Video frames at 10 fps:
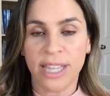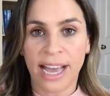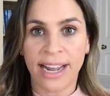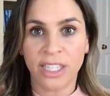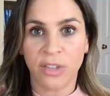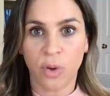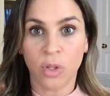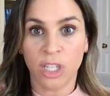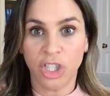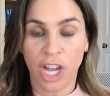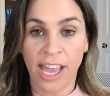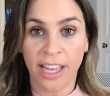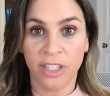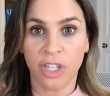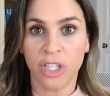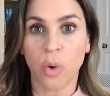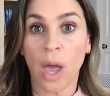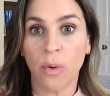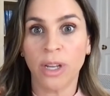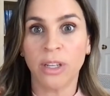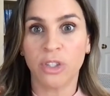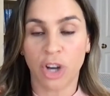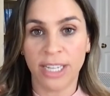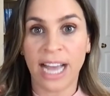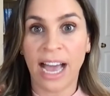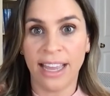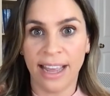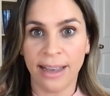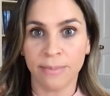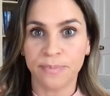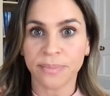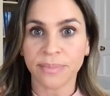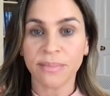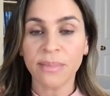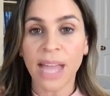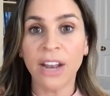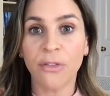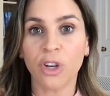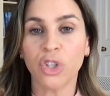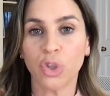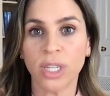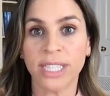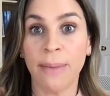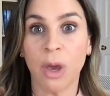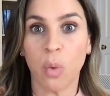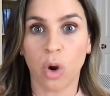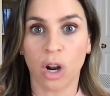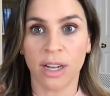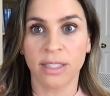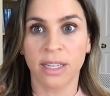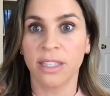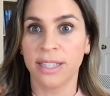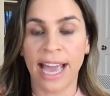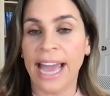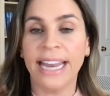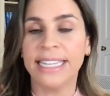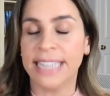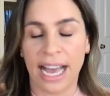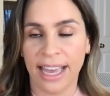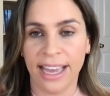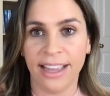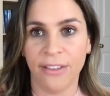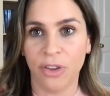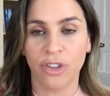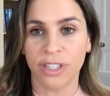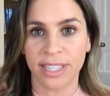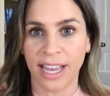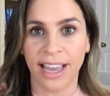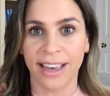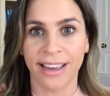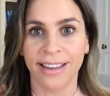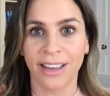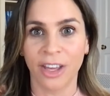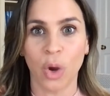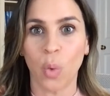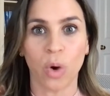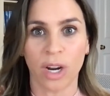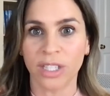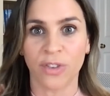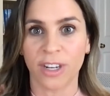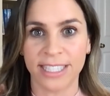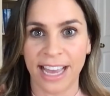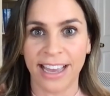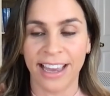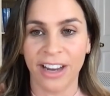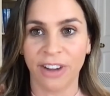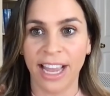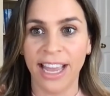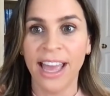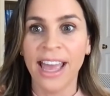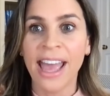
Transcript: that as fuel to change. And so I would start dieting. And for a short time, it works because like any diet, if you just like, works for a second, right?